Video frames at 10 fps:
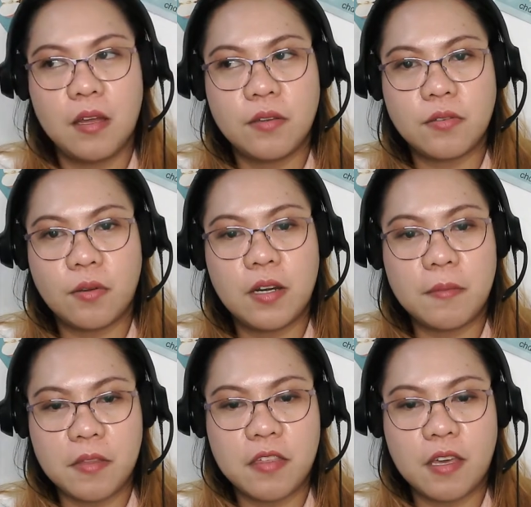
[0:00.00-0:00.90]
So, let
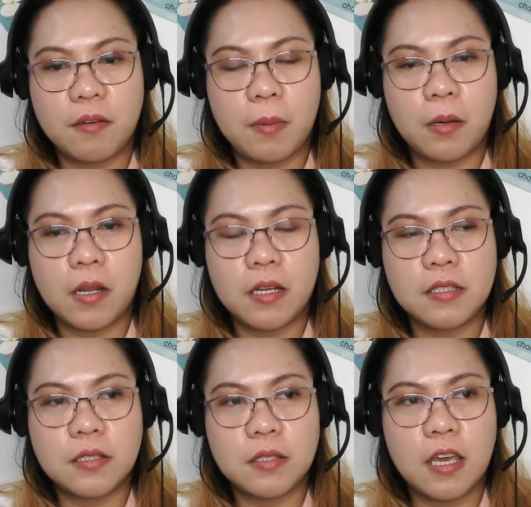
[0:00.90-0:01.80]
me think about it.
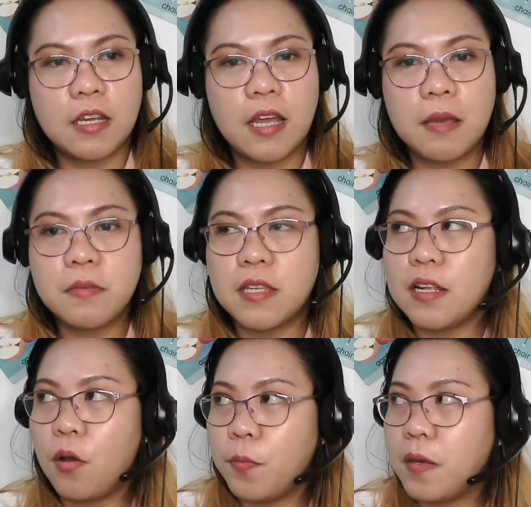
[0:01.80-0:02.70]
And I'm
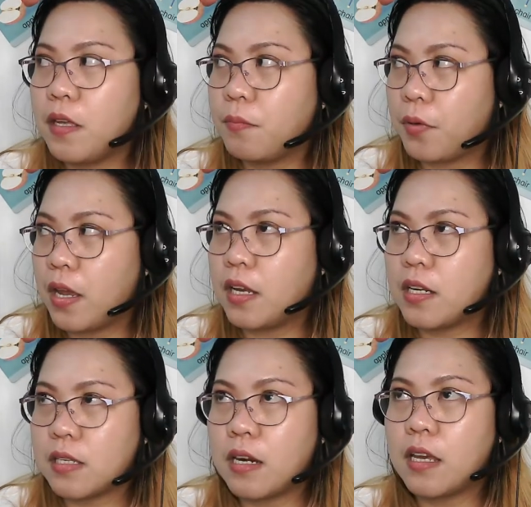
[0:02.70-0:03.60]
still hoping and praying
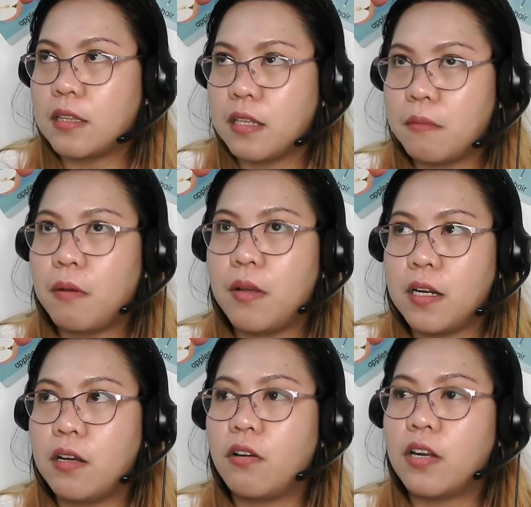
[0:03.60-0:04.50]
na sana hindi mawala
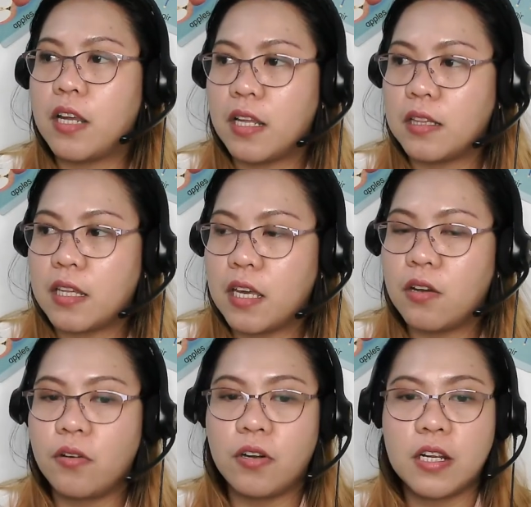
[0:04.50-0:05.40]
ng
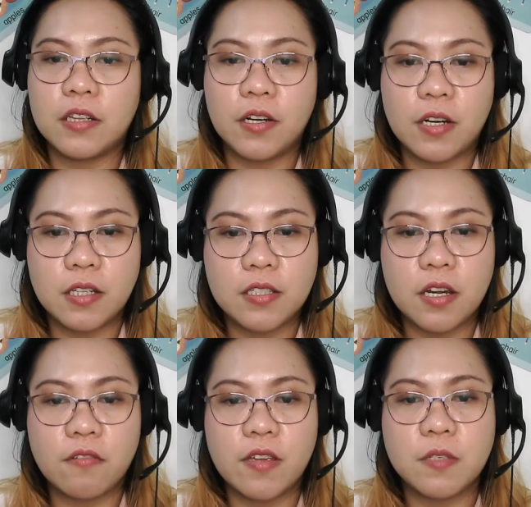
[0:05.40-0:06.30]
kuryente or internet
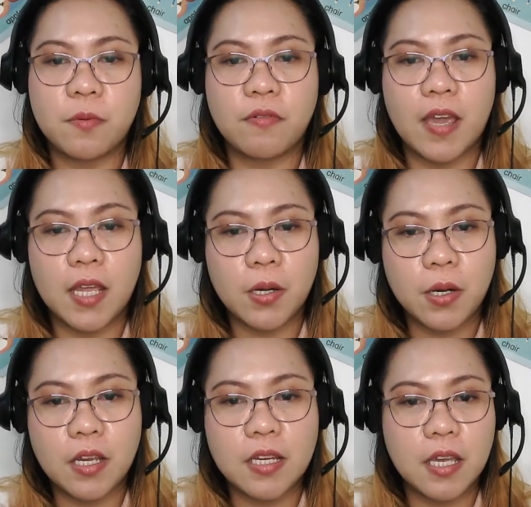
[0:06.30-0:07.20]
service
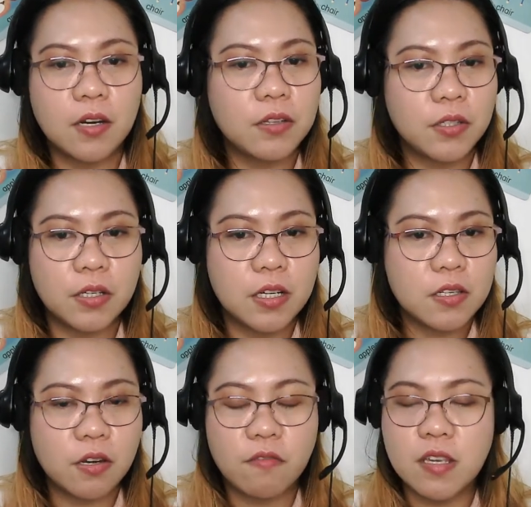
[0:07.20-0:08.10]
provider. Ganyan, internet
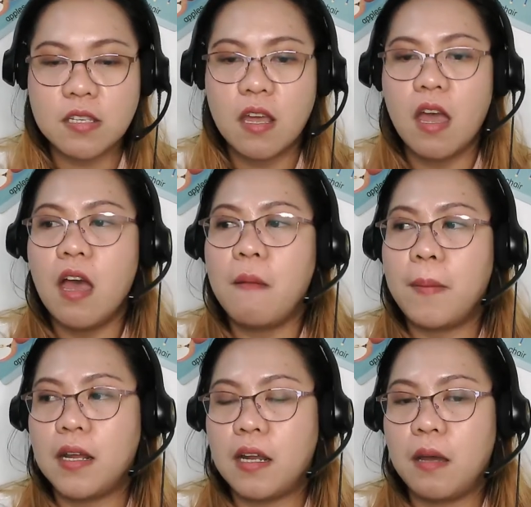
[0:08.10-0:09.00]
service,
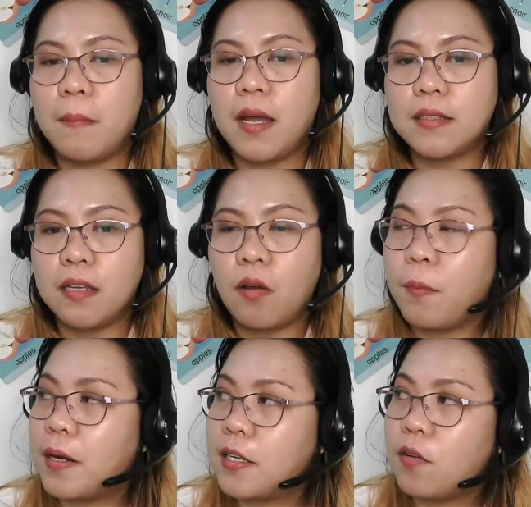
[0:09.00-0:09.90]
para makanda
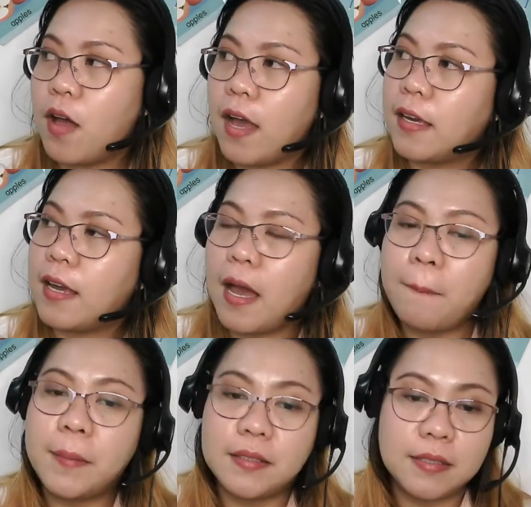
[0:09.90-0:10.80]
ko pa rin yung aking
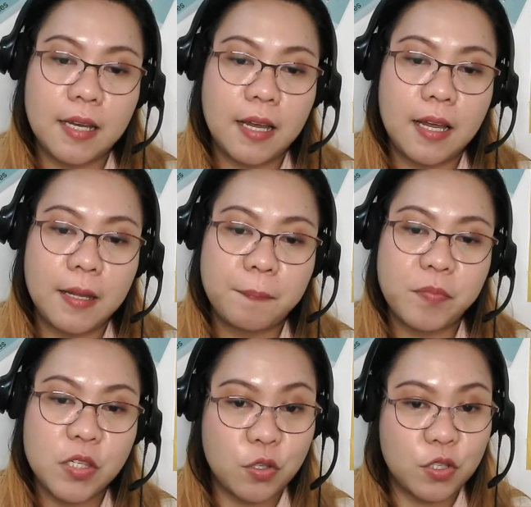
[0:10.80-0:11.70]
4 na
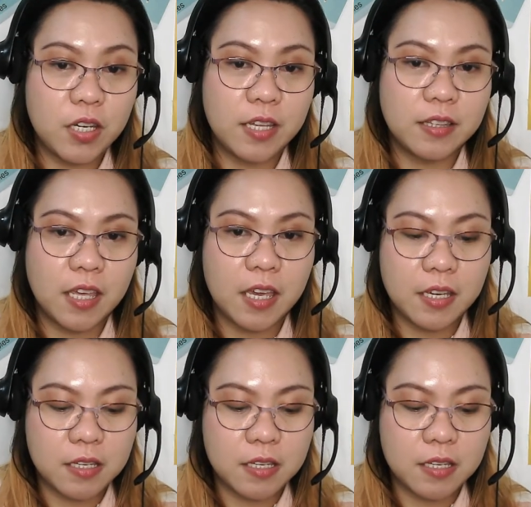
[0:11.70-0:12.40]
estudyante.